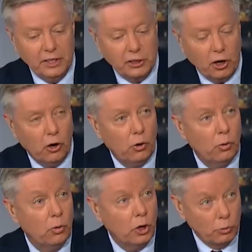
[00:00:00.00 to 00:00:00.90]
This
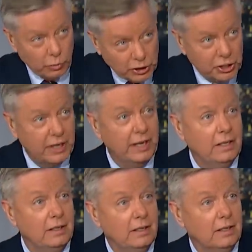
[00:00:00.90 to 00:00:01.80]
all
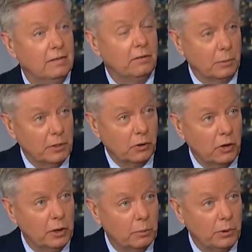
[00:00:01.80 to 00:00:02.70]
originated from the
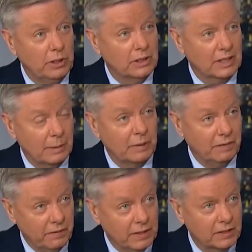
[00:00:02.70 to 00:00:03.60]
Crown Prince. I'm
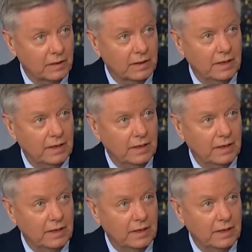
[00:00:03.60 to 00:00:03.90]
convinced of